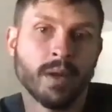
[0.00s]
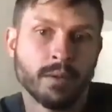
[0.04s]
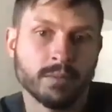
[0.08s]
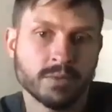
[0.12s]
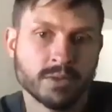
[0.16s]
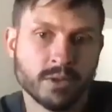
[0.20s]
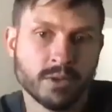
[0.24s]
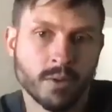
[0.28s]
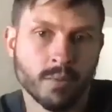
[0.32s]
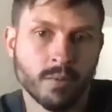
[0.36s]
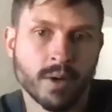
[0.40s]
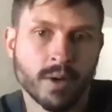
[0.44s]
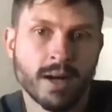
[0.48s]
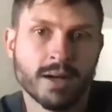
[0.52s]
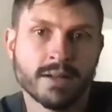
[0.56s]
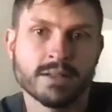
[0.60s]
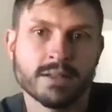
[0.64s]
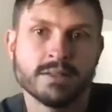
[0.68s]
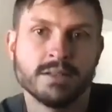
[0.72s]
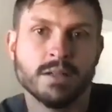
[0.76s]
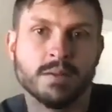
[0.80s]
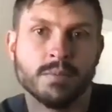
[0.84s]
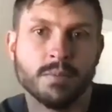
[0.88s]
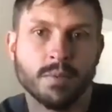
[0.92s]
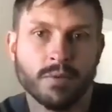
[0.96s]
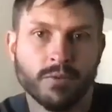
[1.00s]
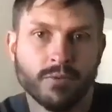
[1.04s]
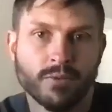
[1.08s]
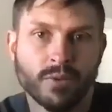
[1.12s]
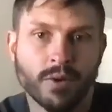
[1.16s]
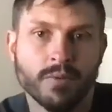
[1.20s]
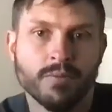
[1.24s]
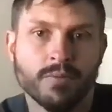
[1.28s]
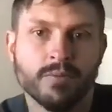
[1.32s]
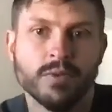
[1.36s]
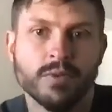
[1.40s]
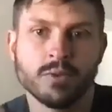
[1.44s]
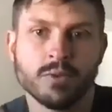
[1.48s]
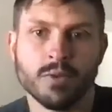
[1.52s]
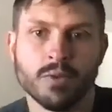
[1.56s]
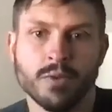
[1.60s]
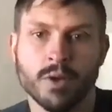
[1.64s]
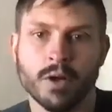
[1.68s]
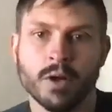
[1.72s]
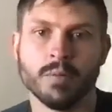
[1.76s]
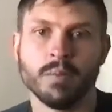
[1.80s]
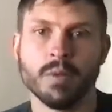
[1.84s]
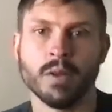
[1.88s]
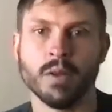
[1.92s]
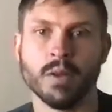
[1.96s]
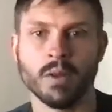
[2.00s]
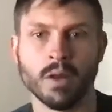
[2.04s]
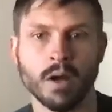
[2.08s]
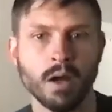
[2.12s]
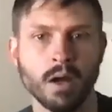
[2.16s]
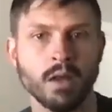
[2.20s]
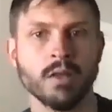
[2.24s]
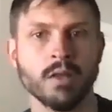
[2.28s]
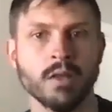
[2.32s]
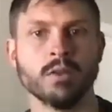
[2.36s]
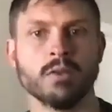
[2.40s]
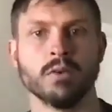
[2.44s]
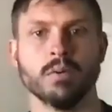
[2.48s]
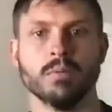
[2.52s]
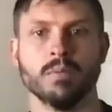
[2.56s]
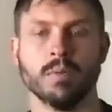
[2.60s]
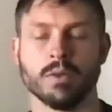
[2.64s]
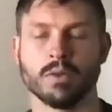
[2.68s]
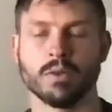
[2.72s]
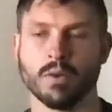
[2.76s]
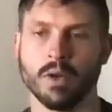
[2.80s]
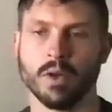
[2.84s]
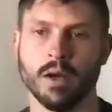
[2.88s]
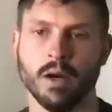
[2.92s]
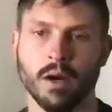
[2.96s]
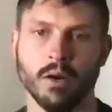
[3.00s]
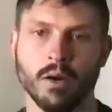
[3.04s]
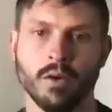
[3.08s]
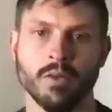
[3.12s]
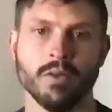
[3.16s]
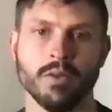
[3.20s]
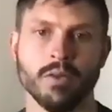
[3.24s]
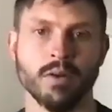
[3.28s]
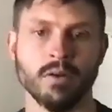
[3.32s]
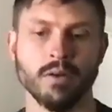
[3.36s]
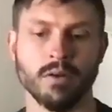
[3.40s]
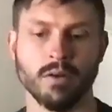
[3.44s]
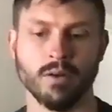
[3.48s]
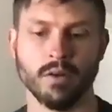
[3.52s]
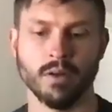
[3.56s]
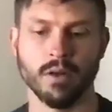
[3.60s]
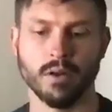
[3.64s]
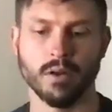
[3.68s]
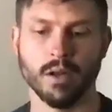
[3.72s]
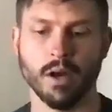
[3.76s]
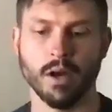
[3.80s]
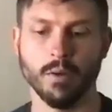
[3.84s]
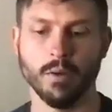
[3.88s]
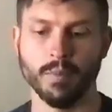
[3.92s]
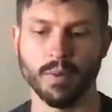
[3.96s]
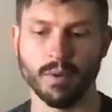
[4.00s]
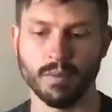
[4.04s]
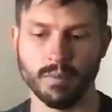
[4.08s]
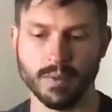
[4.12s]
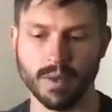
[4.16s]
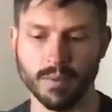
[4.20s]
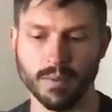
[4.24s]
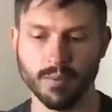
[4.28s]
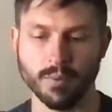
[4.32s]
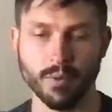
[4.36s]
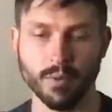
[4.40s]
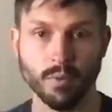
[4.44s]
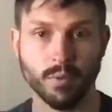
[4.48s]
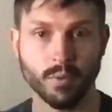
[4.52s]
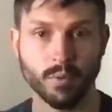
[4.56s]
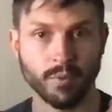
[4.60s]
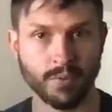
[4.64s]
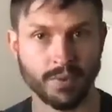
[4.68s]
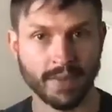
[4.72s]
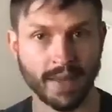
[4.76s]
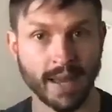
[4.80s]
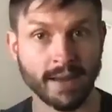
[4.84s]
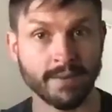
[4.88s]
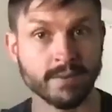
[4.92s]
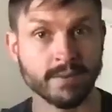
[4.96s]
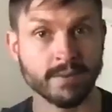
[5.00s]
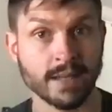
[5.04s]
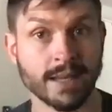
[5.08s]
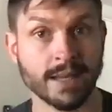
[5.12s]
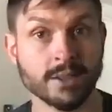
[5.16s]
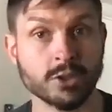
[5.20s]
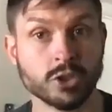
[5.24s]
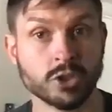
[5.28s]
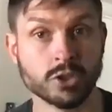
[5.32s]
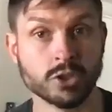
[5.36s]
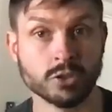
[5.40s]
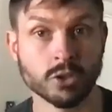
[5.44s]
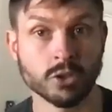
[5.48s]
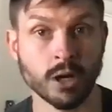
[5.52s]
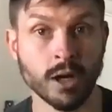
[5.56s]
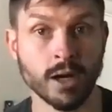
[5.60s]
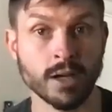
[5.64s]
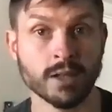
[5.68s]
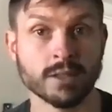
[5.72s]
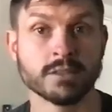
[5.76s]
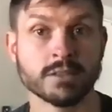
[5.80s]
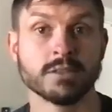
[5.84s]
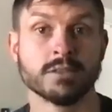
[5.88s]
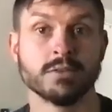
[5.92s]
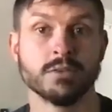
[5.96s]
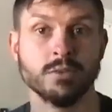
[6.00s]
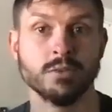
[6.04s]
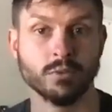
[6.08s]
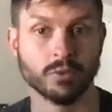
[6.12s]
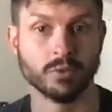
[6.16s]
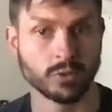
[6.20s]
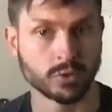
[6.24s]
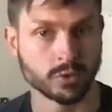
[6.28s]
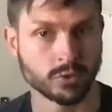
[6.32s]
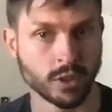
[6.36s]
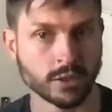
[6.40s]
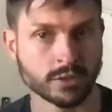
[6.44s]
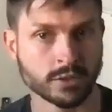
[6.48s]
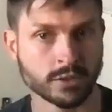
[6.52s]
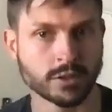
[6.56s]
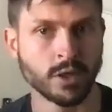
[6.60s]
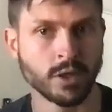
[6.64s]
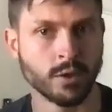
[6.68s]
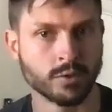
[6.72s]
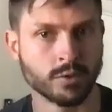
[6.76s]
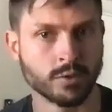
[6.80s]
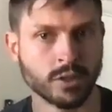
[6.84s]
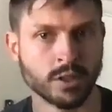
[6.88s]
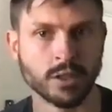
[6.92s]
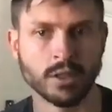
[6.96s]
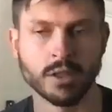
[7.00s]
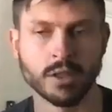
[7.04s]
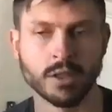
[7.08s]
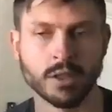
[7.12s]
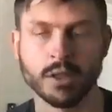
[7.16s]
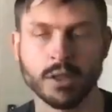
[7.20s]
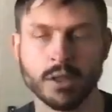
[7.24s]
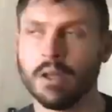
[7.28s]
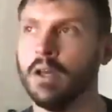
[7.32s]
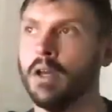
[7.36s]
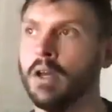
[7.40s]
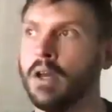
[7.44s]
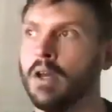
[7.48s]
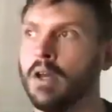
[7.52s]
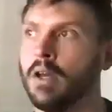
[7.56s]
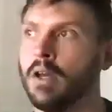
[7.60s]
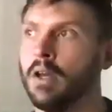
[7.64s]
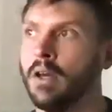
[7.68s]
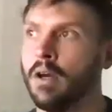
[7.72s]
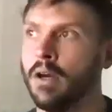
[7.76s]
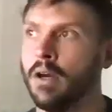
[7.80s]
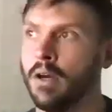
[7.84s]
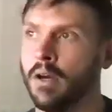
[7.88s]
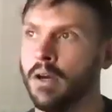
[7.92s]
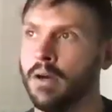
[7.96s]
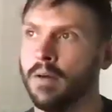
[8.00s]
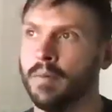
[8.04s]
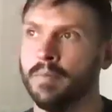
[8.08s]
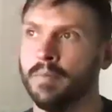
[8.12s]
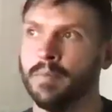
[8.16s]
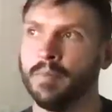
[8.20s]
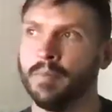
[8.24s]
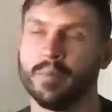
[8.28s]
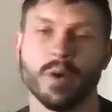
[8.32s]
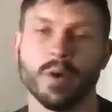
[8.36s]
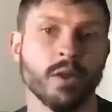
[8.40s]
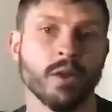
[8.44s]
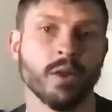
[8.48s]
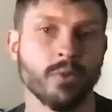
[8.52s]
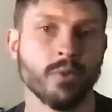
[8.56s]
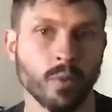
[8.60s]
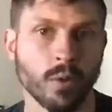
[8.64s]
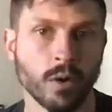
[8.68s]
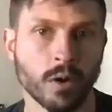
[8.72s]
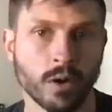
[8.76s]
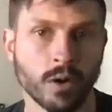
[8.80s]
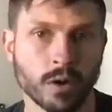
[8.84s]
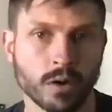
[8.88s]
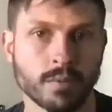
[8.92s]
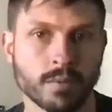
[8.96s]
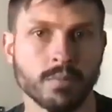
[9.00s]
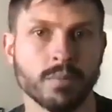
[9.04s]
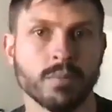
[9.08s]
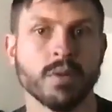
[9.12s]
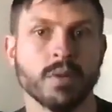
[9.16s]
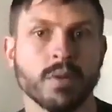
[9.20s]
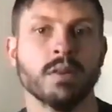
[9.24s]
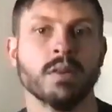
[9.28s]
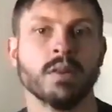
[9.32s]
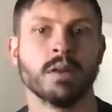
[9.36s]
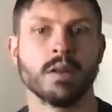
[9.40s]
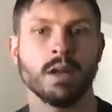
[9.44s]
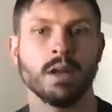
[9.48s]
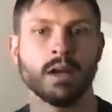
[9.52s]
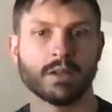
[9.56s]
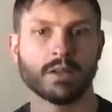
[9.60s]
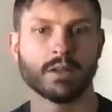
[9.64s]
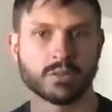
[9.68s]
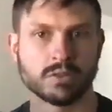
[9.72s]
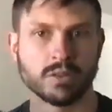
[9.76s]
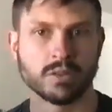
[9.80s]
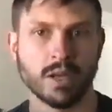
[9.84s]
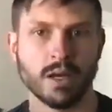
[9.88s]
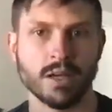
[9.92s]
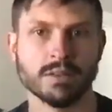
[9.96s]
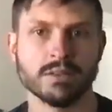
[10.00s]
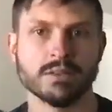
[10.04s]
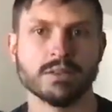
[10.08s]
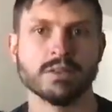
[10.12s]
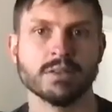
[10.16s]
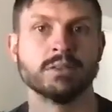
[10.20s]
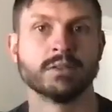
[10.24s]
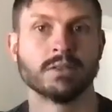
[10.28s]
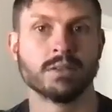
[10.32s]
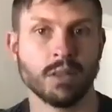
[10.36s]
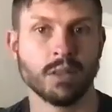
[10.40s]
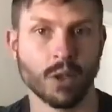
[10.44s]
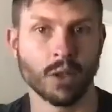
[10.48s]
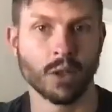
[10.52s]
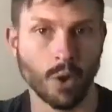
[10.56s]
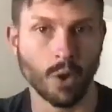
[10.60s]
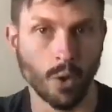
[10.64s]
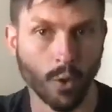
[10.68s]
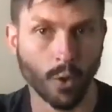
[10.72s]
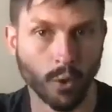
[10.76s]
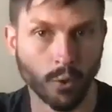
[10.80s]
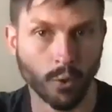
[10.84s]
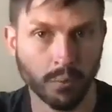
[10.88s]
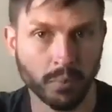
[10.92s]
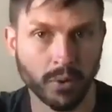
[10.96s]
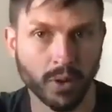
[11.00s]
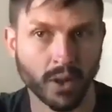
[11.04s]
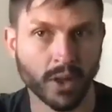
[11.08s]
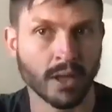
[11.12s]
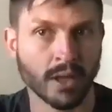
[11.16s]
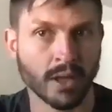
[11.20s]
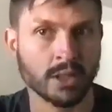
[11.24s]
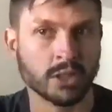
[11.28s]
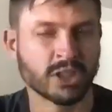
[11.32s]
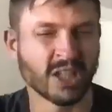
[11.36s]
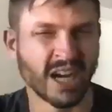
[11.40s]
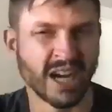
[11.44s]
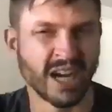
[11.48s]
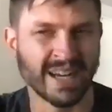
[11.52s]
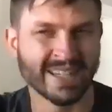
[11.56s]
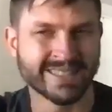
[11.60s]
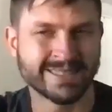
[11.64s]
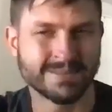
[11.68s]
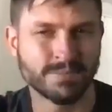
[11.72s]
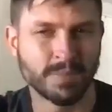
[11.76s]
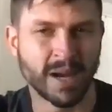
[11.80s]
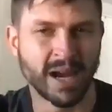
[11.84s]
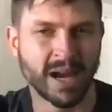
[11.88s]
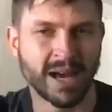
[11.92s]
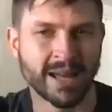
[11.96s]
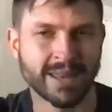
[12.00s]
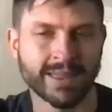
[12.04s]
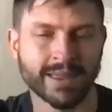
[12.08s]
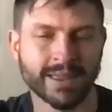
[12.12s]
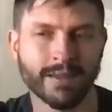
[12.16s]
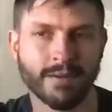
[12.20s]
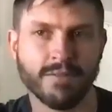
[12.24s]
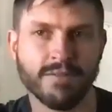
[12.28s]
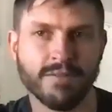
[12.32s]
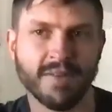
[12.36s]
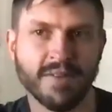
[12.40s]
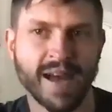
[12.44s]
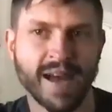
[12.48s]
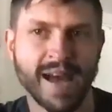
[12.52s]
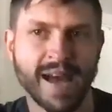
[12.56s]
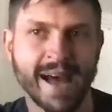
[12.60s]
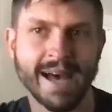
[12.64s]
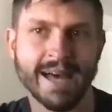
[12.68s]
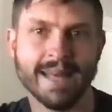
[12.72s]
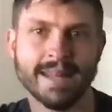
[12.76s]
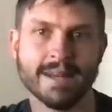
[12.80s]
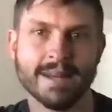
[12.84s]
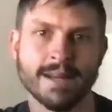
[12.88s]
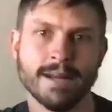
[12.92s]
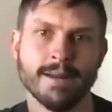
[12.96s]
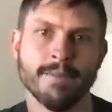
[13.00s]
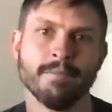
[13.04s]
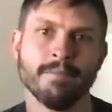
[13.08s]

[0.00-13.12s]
I'm still practicing, but from physical therapy a lot into mental health and helping people navigate stress, do stress coaching, breath work, breathing exercises, the cold plunge ice bath fad.